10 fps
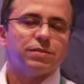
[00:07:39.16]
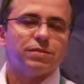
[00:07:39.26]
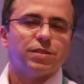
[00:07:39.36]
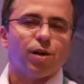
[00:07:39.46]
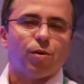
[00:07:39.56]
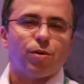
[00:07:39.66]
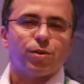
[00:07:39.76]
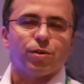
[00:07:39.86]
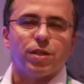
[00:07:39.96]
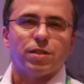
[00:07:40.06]
the
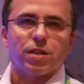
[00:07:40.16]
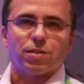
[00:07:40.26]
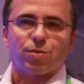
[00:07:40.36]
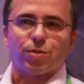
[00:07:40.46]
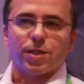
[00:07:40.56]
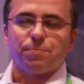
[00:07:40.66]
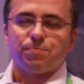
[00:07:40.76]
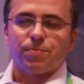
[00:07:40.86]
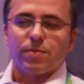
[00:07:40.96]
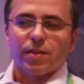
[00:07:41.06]
audio industry.
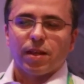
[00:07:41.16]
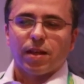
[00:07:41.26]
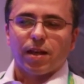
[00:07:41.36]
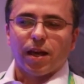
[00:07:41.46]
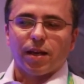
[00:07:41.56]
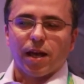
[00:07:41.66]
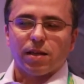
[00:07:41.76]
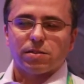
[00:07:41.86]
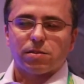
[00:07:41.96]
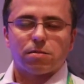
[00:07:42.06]
And
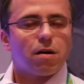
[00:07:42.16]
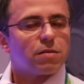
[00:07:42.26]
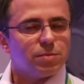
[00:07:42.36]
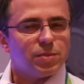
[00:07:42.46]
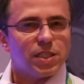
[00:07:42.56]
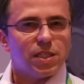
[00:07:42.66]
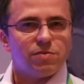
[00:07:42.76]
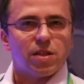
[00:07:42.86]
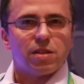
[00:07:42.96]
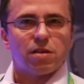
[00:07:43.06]
I strongly
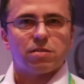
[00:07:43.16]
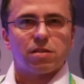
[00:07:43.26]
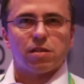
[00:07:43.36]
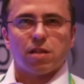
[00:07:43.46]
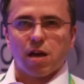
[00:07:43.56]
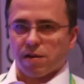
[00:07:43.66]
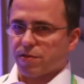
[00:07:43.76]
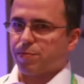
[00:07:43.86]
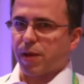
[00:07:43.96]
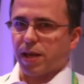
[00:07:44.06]
believe that there's a lot of
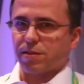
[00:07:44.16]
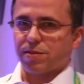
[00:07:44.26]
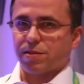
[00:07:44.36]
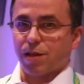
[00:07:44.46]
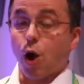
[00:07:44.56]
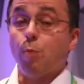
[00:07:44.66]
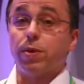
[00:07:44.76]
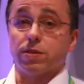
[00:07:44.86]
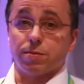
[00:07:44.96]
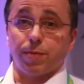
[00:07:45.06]
space,
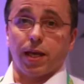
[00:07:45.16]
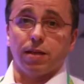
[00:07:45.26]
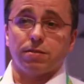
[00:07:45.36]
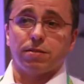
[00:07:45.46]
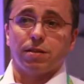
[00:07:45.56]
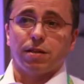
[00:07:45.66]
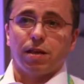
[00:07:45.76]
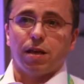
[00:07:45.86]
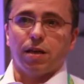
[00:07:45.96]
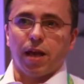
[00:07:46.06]
open space,
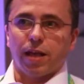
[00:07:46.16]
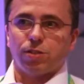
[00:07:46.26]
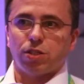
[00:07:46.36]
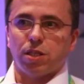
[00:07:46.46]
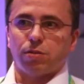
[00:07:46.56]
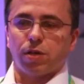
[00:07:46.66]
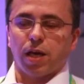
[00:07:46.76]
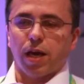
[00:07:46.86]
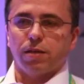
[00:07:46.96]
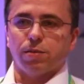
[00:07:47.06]
in engineering
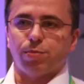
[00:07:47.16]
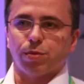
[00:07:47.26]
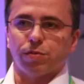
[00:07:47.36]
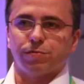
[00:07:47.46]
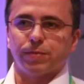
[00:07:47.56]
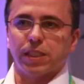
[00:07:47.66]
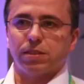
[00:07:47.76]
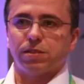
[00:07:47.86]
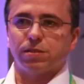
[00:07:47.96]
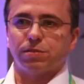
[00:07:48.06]
and
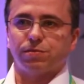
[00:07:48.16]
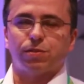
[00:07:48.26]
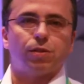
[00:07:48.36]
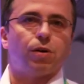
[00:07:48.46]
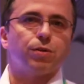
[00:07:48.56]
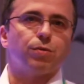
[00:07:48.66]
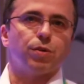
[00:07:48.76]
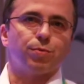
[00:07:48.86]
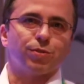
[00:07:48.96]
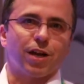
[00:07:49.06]
improvement for audio
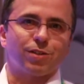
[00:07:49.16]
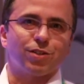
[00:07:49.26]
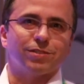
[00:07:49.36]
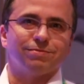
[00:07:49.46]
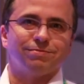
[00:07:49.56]
reproduction.